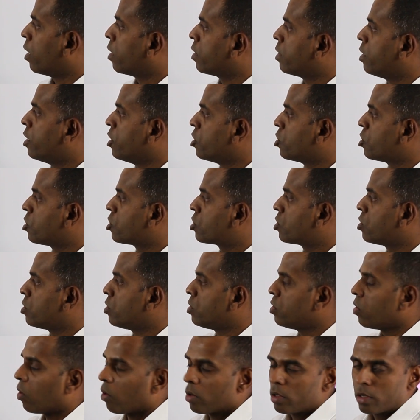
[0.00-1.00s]
this is
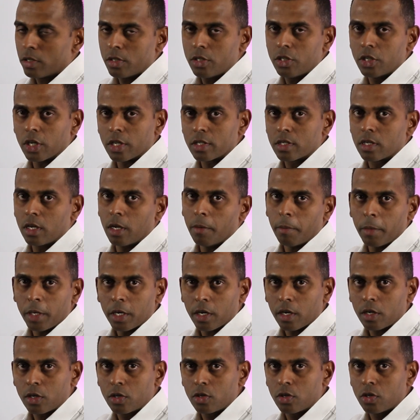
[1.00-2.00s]
not just
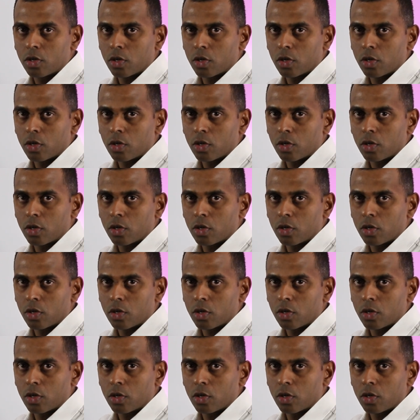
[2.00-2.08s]
limited